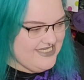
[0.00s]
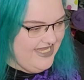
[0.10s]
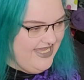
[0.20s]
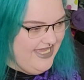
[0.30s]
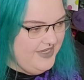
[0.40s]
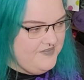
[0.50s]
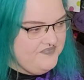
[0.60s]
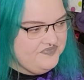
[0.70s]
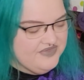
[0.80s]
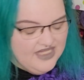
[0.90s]
today.
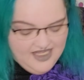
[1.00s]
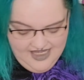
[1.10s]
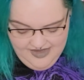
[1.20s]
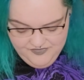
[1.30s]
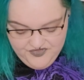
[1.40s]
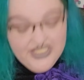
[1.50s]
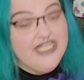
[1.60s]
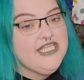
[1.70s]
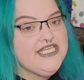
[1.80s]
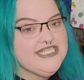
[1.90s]
I'm
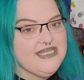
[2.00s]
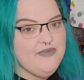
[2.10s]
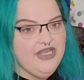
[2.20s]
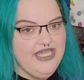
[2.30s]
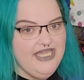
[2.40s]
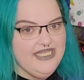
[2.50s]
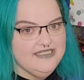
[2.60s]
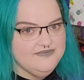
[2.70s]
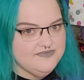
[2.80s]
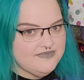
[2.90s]
feeling the summer heat.